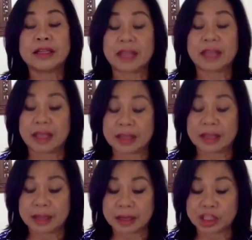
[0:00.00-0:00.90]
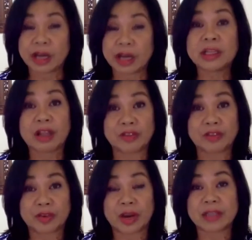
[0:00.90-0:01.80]
They uh, share the love
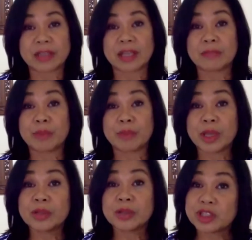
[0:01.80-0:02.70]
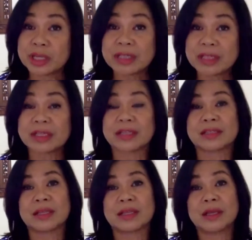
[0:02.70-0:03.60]
of Christ and point to
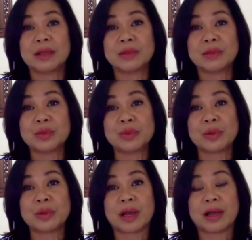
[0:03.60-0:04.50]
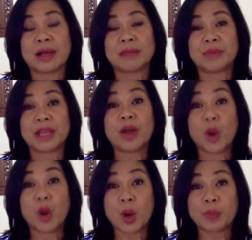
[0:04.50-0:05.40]
Jesus to uh, bring
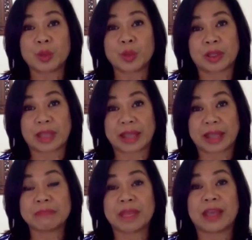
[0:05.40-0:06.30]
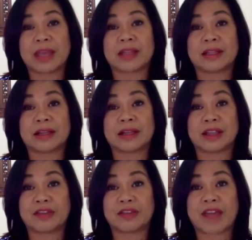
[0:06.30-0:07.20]
hope to them and uh,
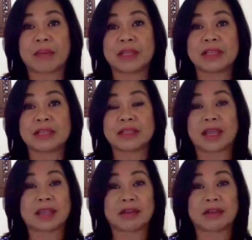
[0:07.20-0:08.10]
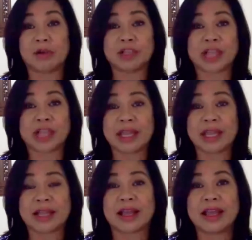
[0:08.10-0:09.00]
their families and the whole
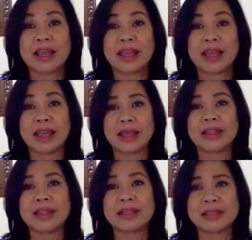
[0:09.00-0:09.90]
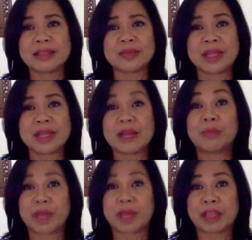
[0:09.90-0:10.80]
China. And this is really a
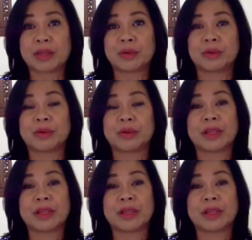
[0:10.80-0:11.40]
breakthrough